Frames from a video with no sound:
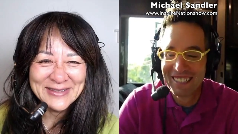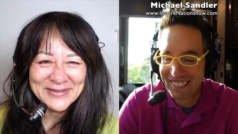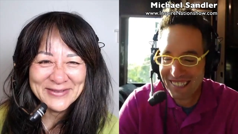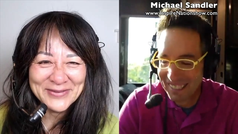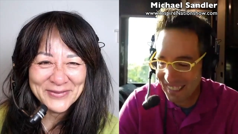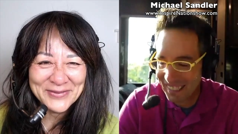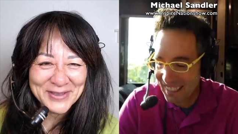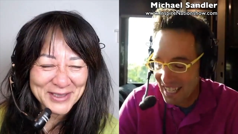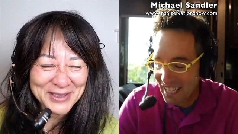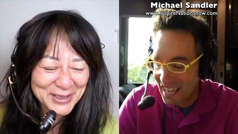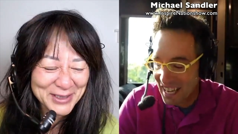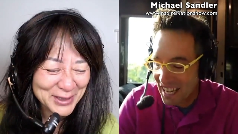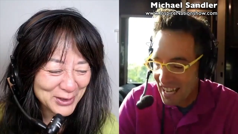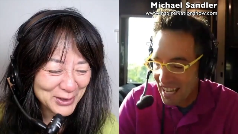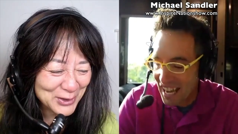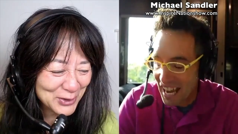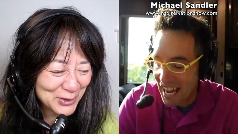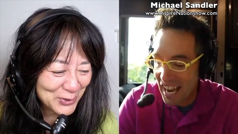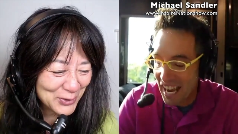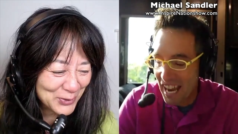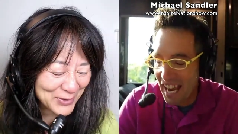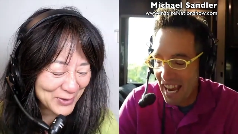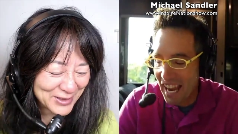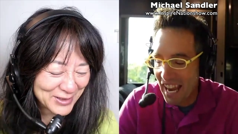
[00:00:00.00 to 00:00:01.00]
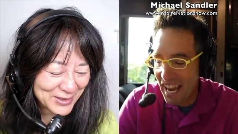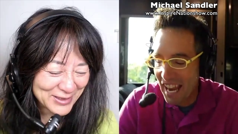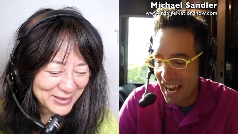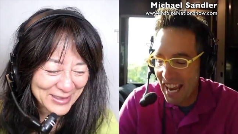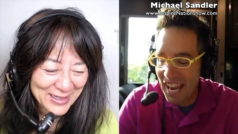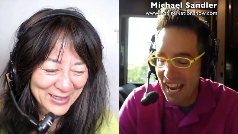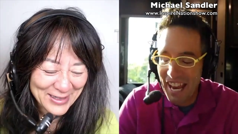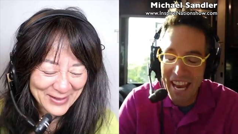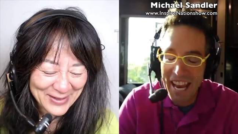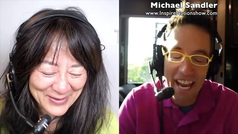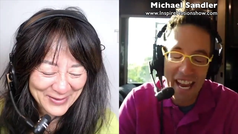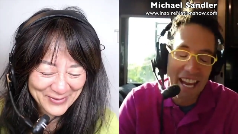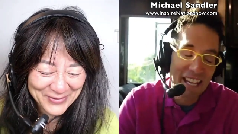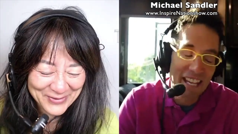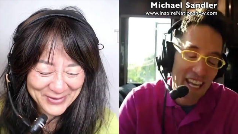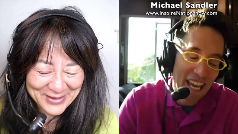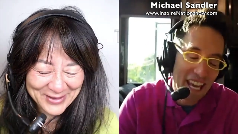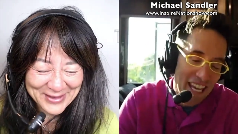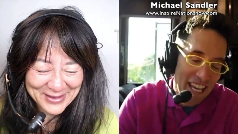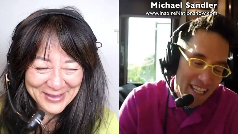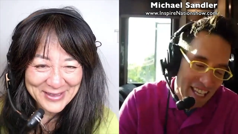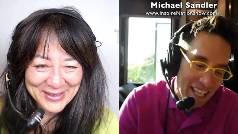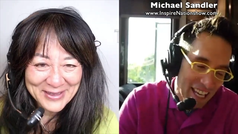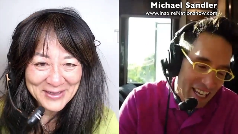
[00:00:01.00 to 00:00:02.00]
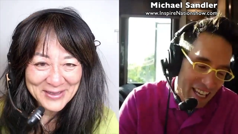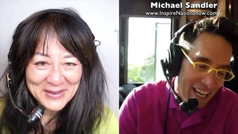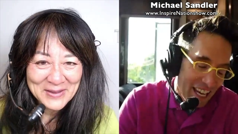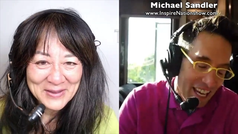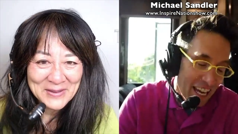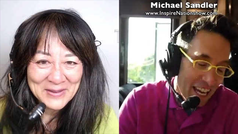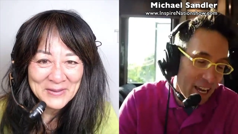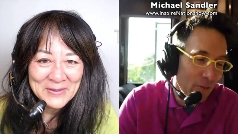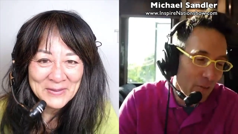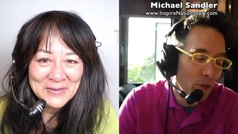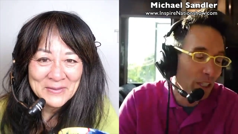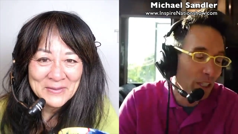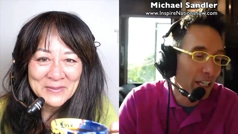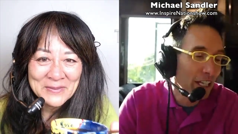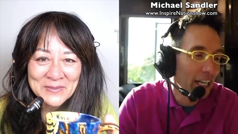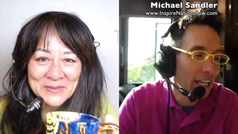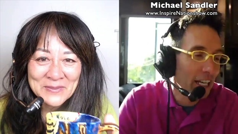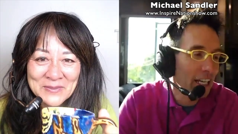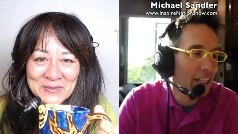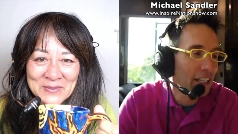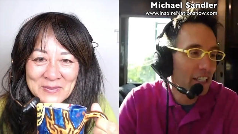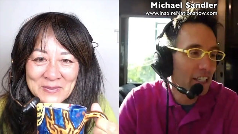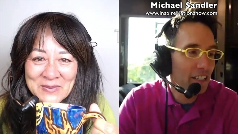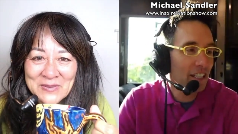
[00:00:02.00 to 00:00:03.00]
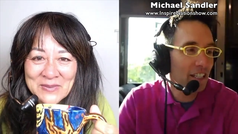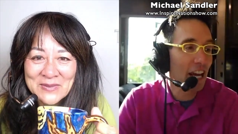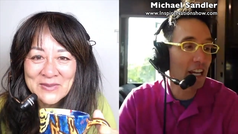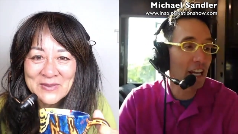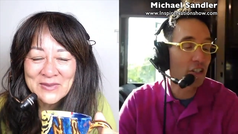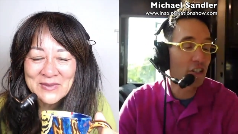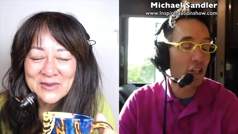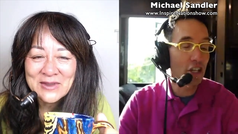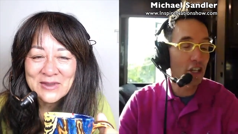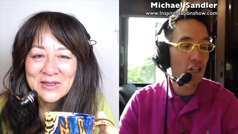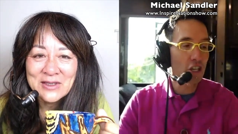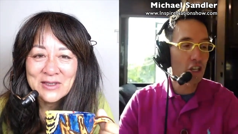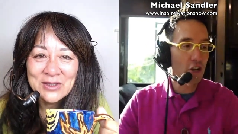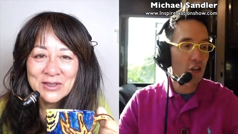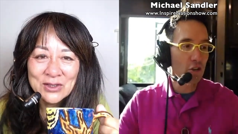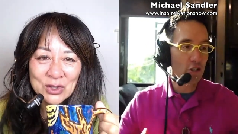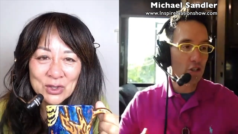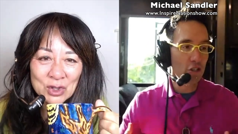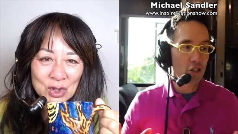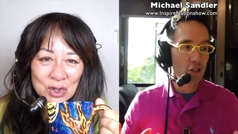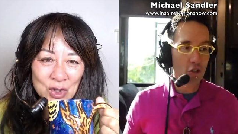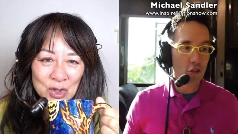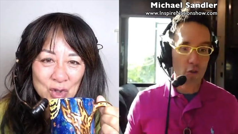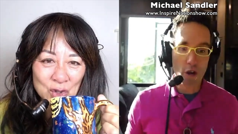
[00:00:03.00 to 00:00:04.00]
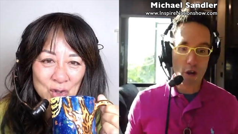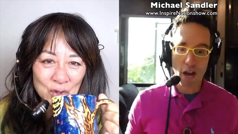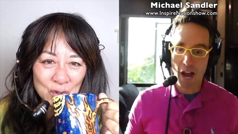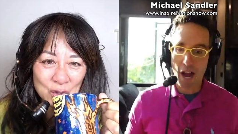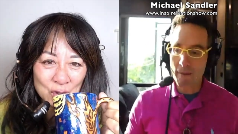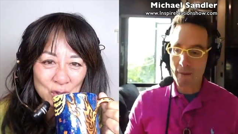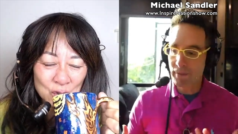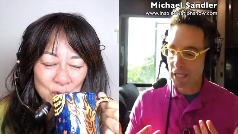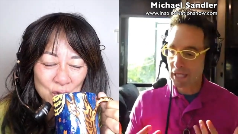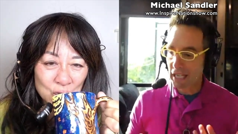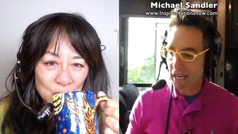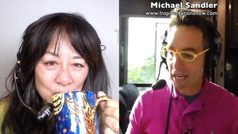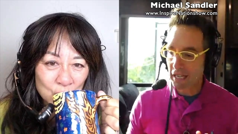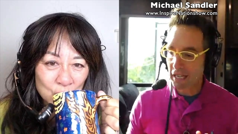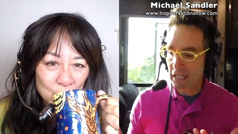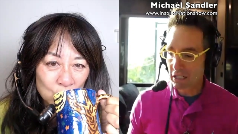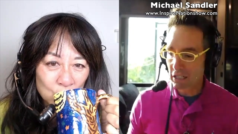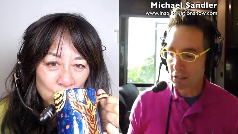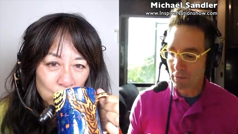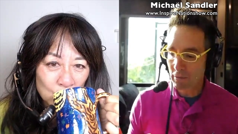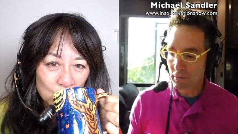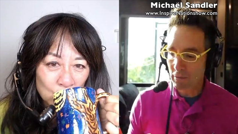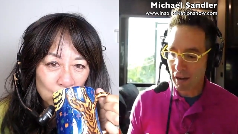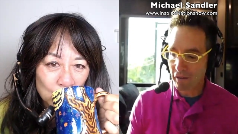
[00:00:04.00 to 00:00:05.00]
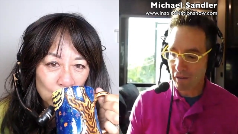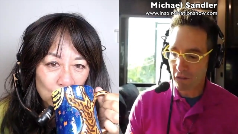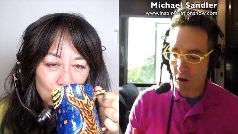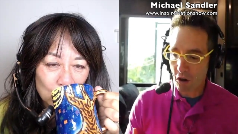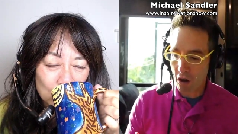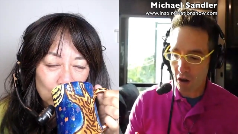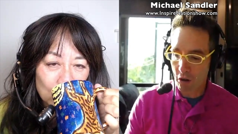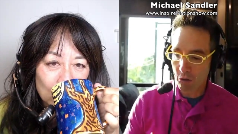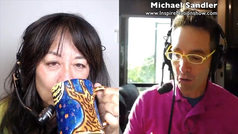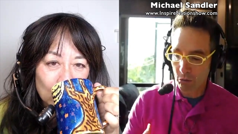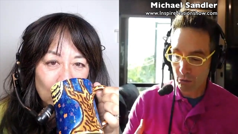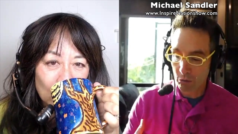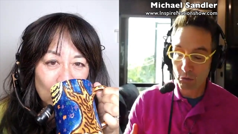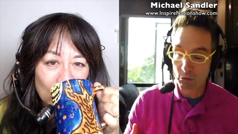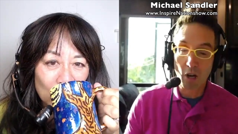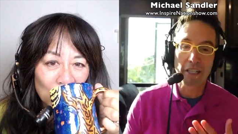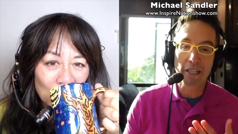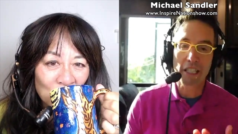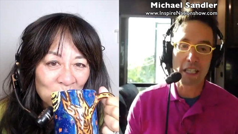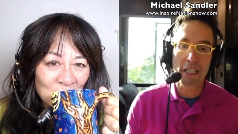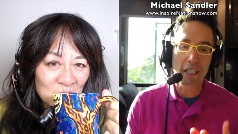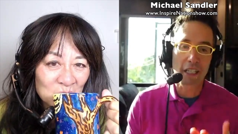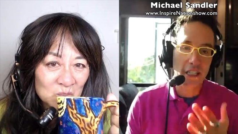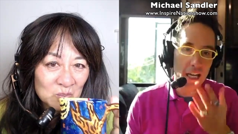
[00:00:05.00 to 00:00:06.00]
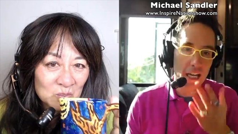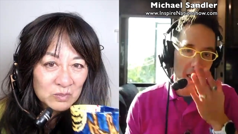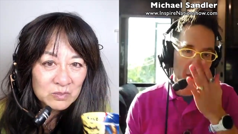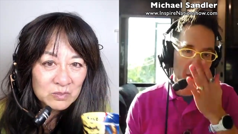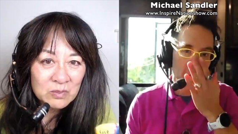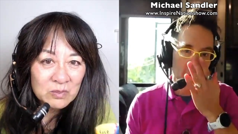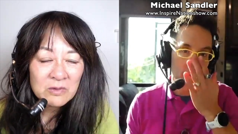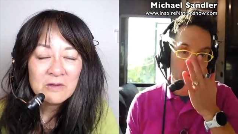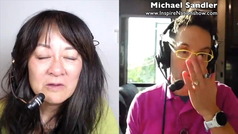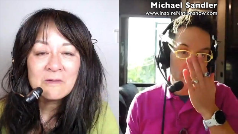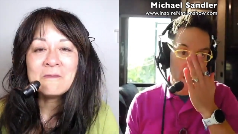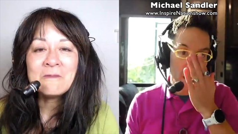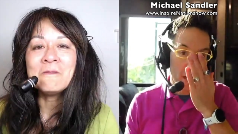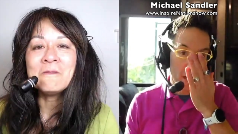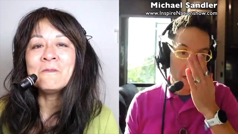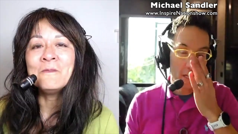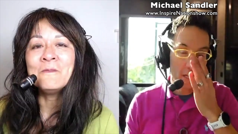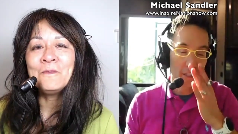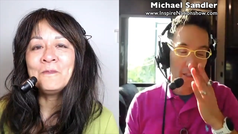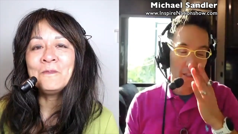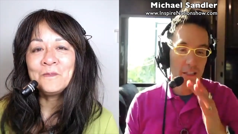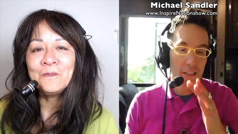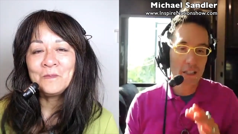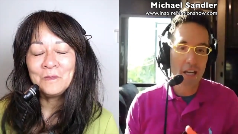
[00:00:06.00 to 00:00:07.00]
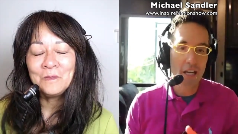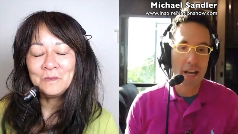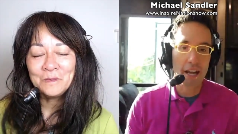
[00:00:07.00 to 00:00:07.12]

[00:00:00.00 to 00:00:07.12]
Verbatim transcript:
Speaker 1: What's he doing now? well, in this case, so I've been getting into my fall running again, and mm.